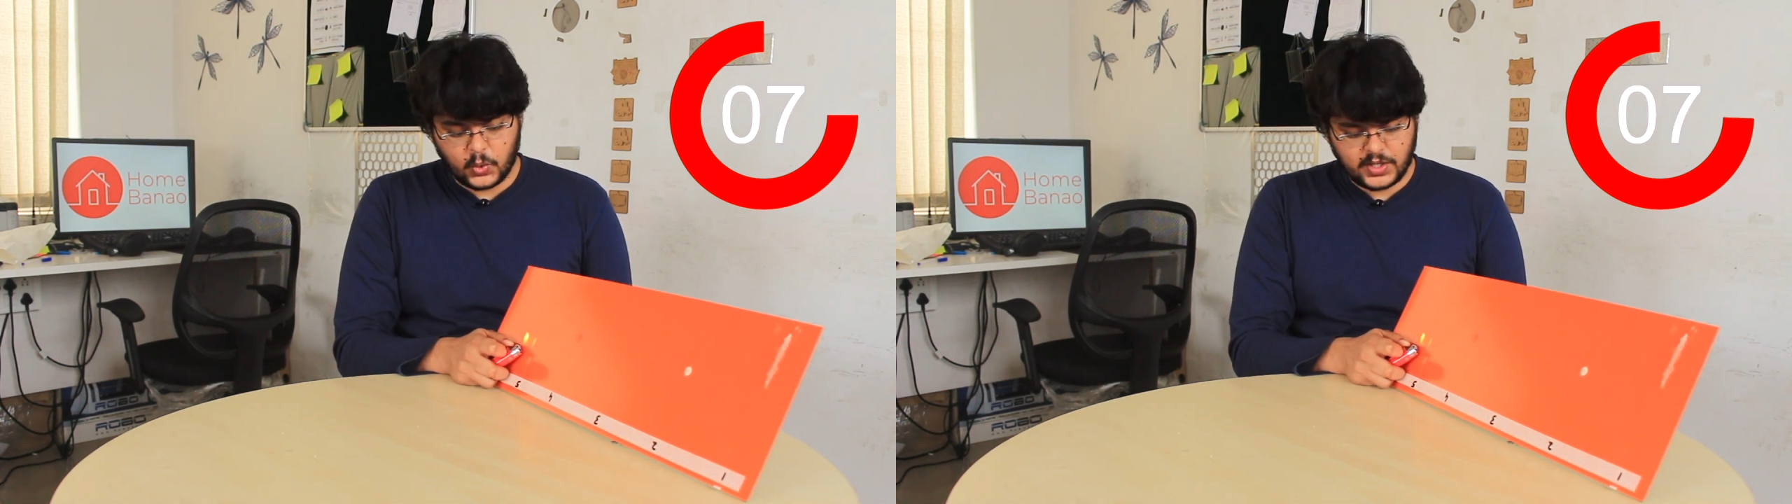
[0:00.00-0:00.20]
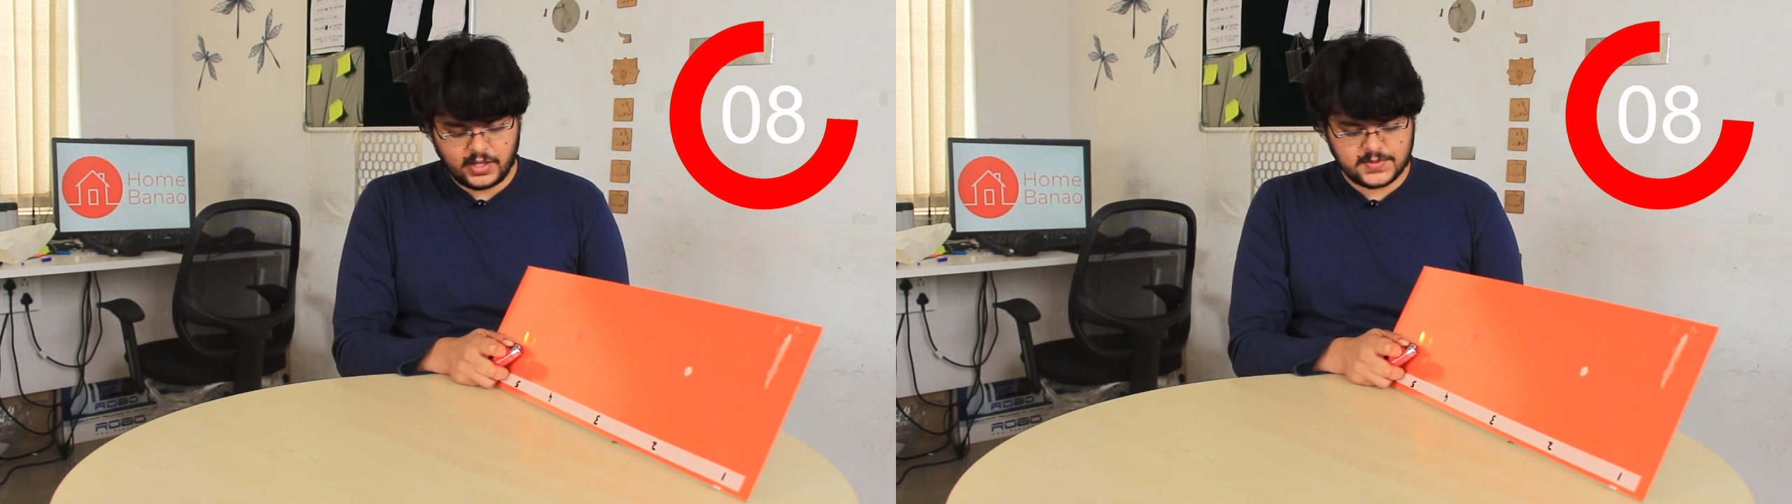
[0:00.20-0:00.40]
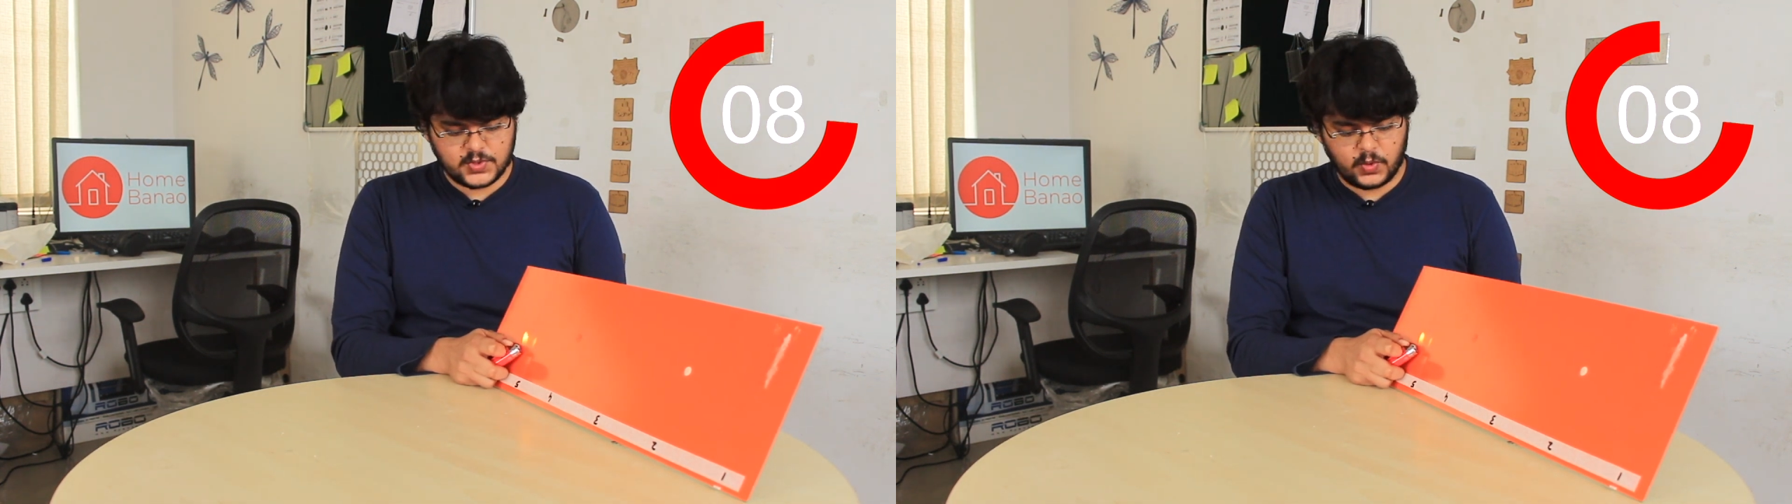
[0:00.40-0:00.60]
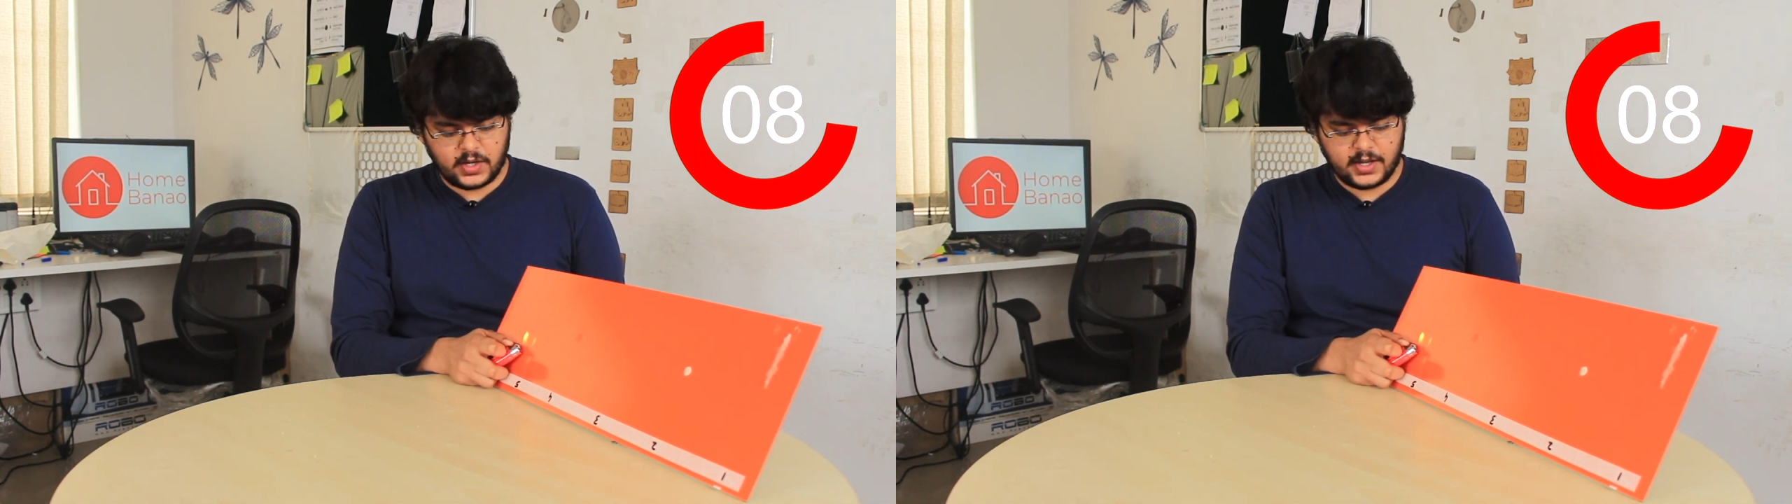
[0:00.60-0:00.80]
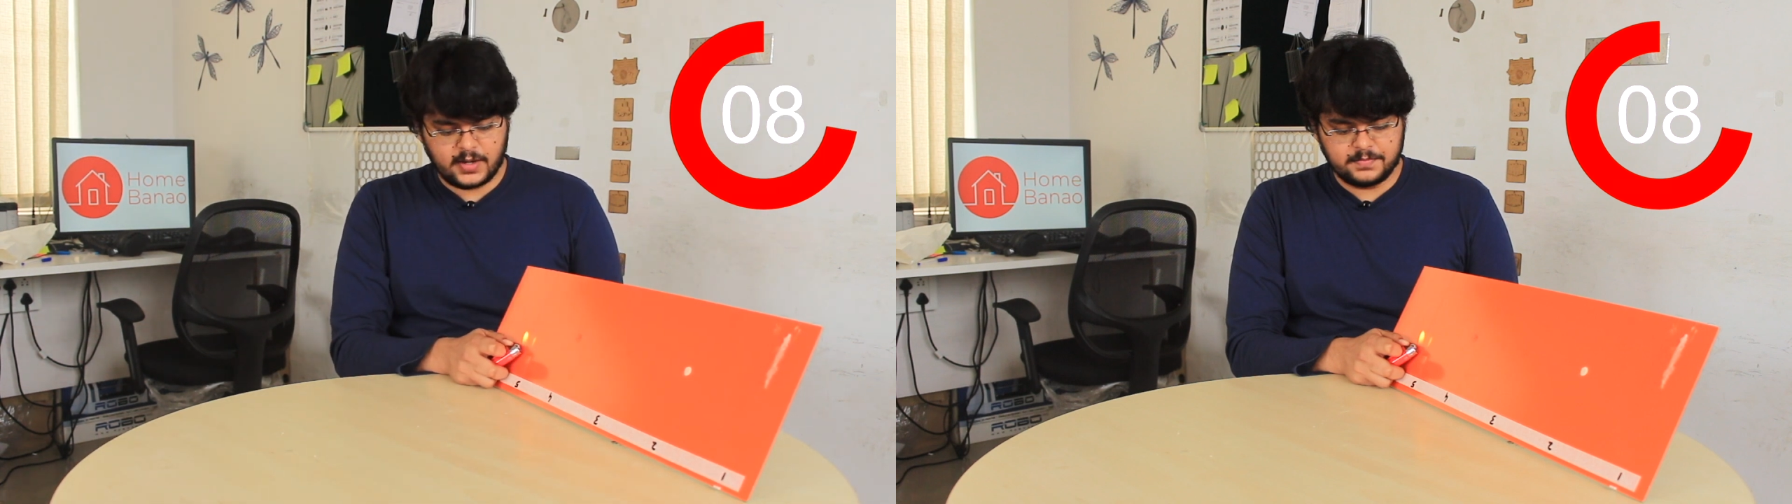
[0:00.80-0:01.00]
coating is
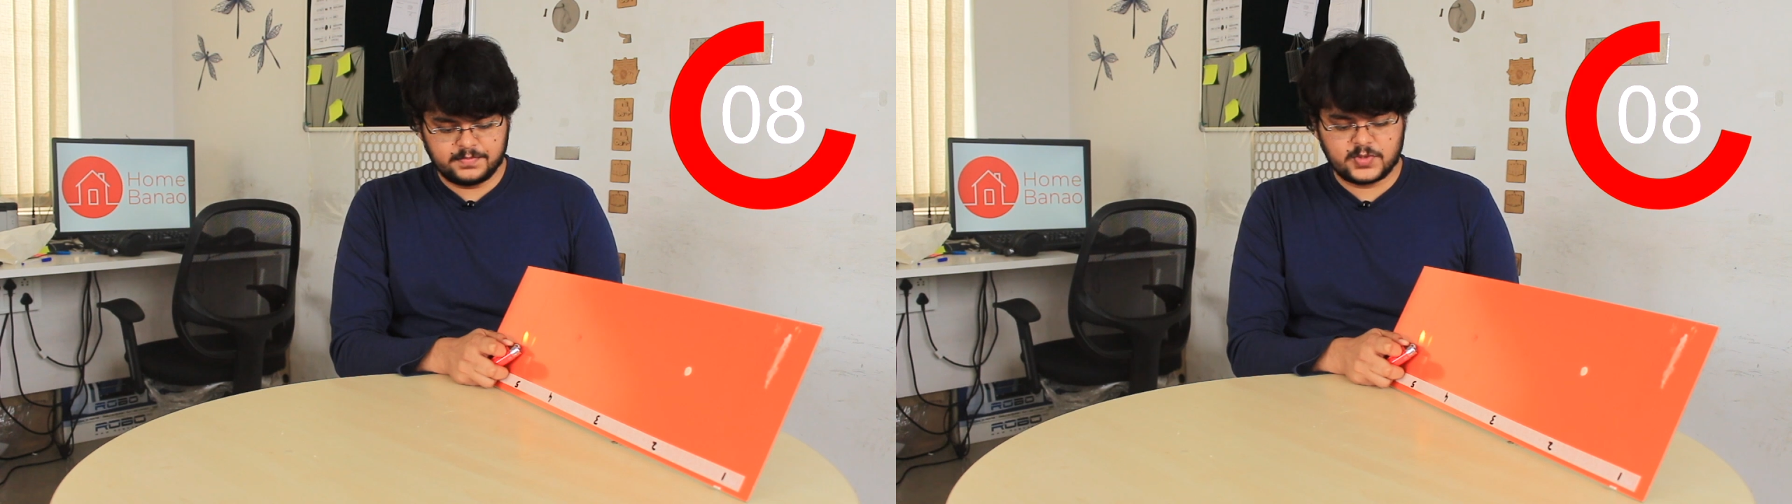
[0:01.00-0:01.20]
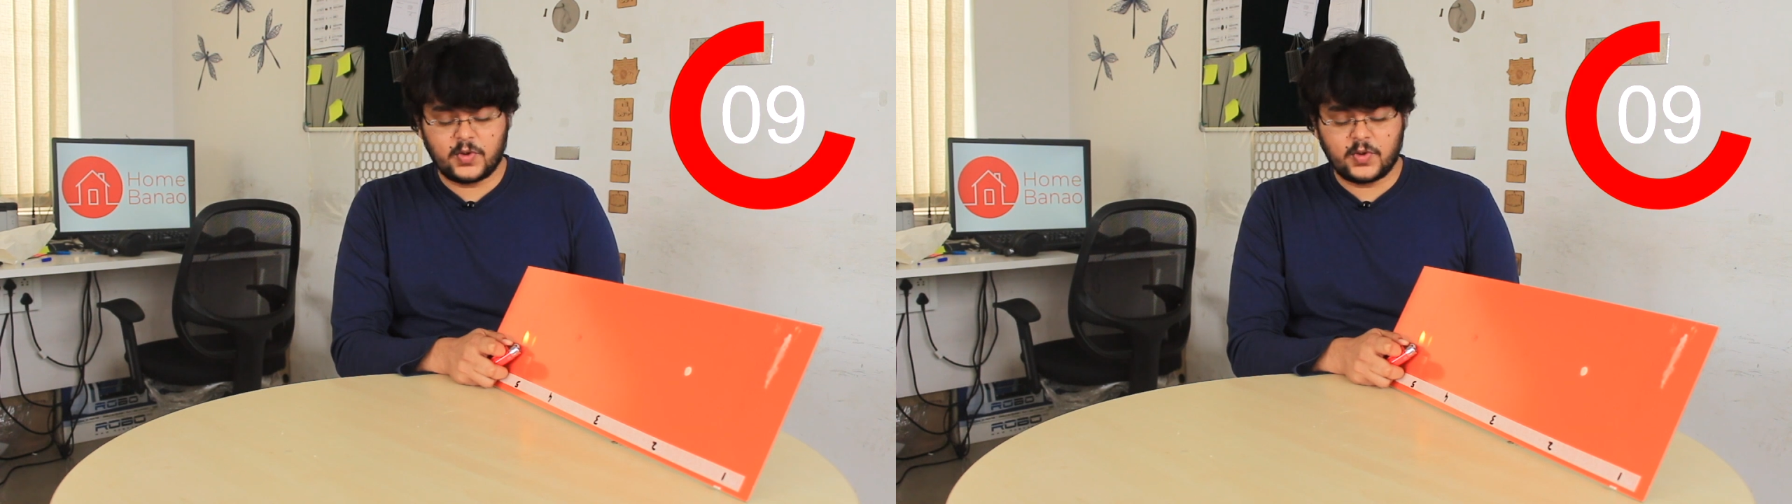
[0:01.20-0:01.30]
holding up.